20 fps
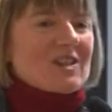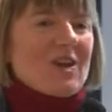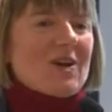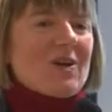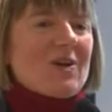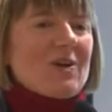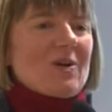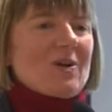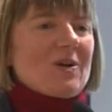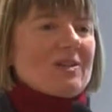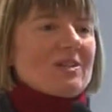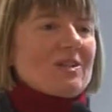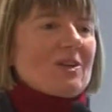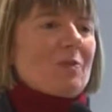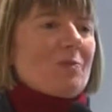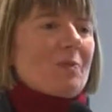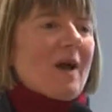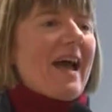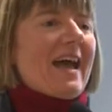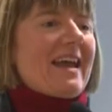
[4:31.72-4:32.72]
so do
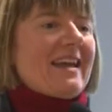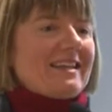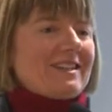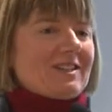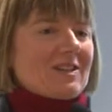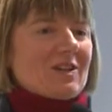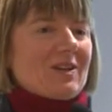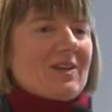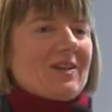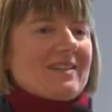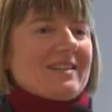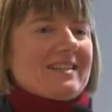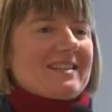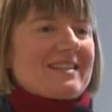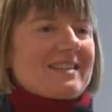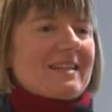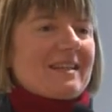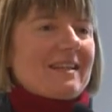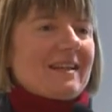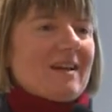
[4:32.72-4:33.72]
you pay interns?
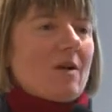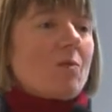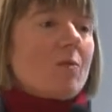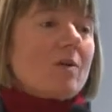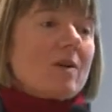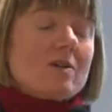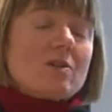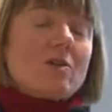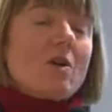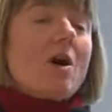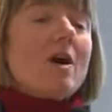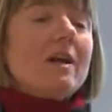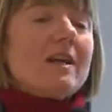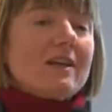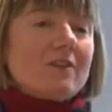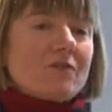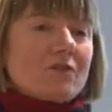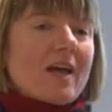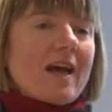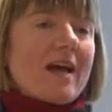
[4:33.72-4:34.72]

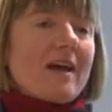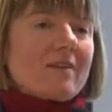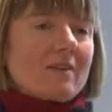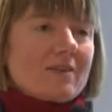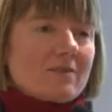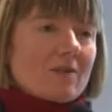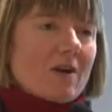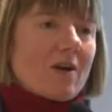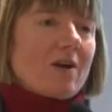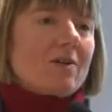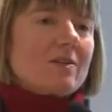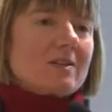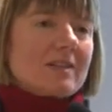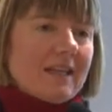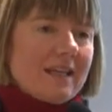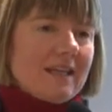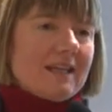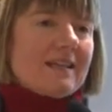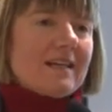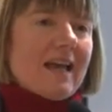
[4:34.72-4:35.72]
Not if they are
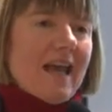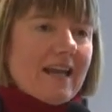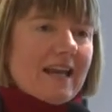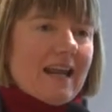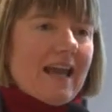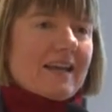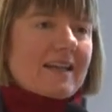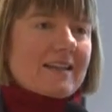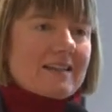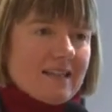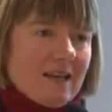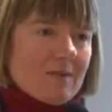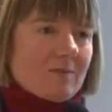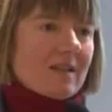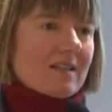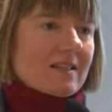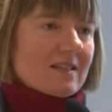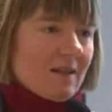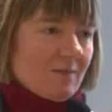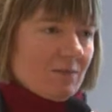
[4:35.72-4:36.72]
enrolled in an
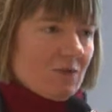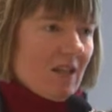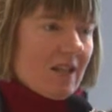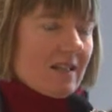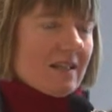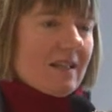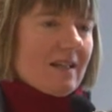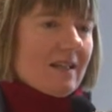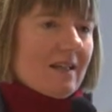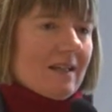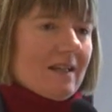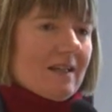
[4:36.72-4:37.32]
academic subject.